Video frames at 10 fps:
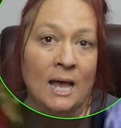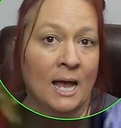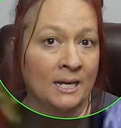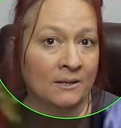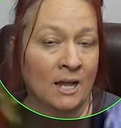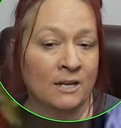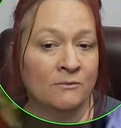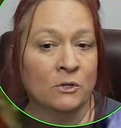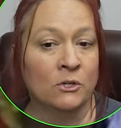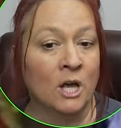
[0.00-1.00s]
And
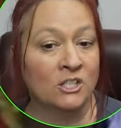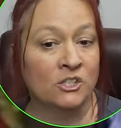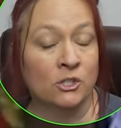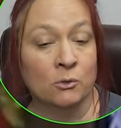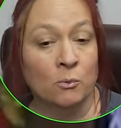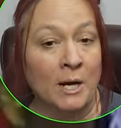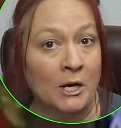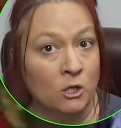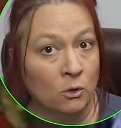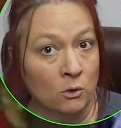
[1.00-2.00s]
if you're not sure where
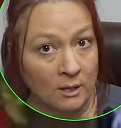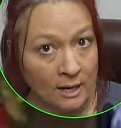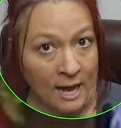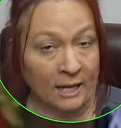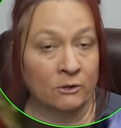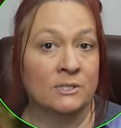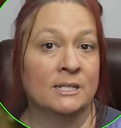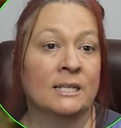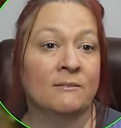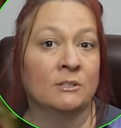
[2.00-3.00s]
your
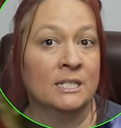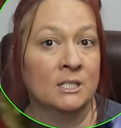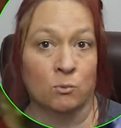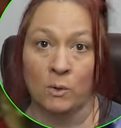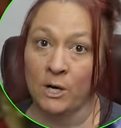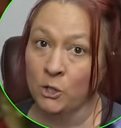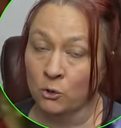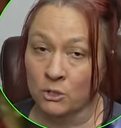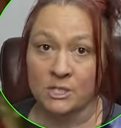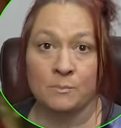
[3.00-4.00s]
accuracy level is, where
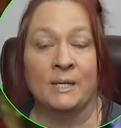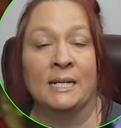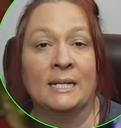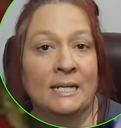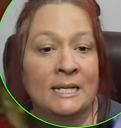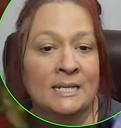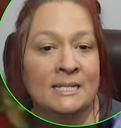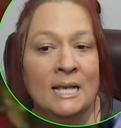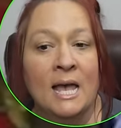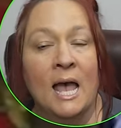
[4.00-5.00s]
your speed is,
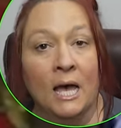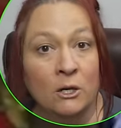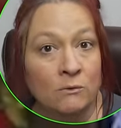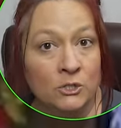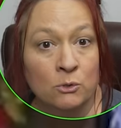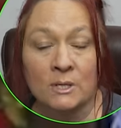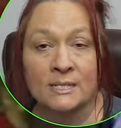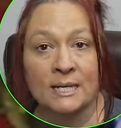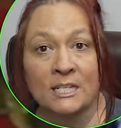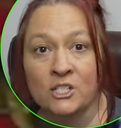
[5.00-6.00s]
head over to our
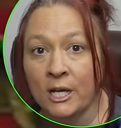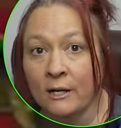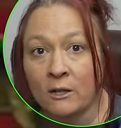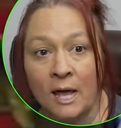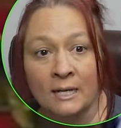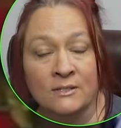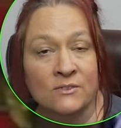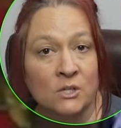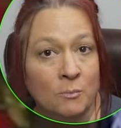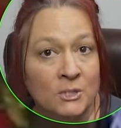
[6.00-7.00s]
second channel, Active
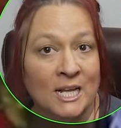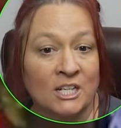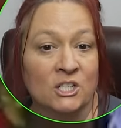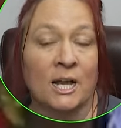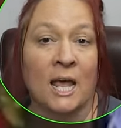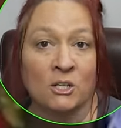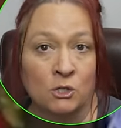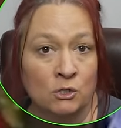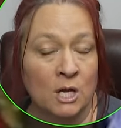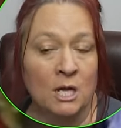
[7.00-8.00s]
Self-Protection
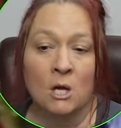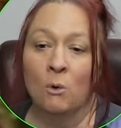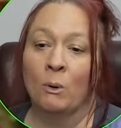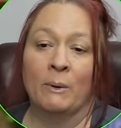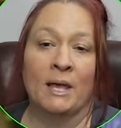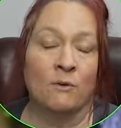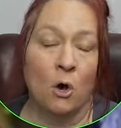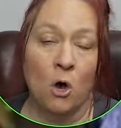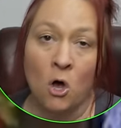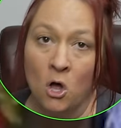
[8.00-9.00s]
Extra, where we have
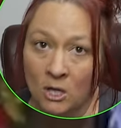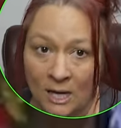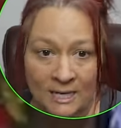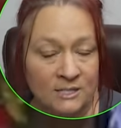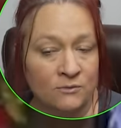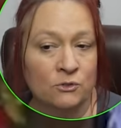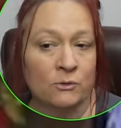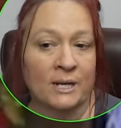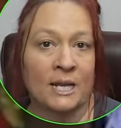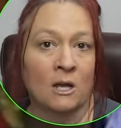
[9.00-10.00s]
all kinds of
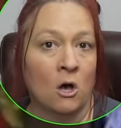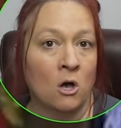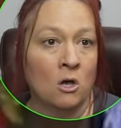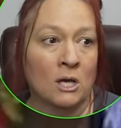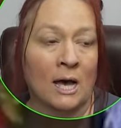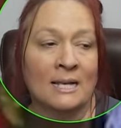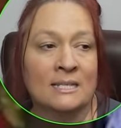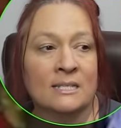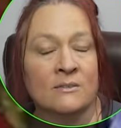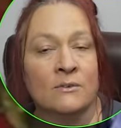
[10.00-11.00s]
training, all
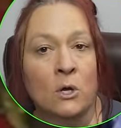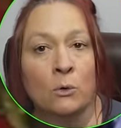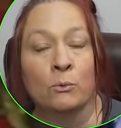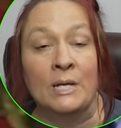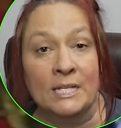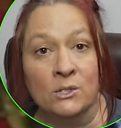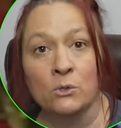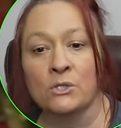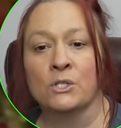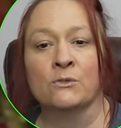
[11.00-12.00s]
kinds of
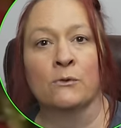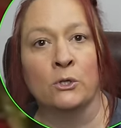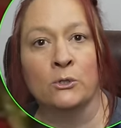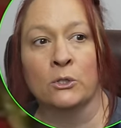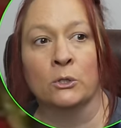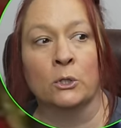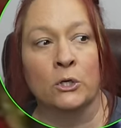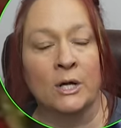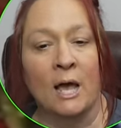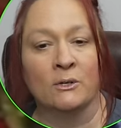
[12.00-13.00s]
resources for you to
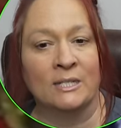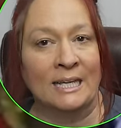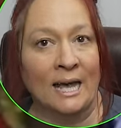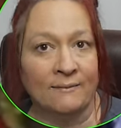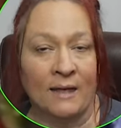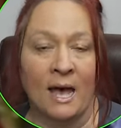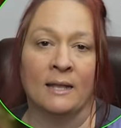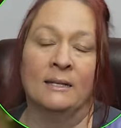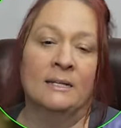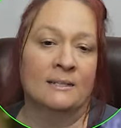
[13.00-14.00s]
learn how to get that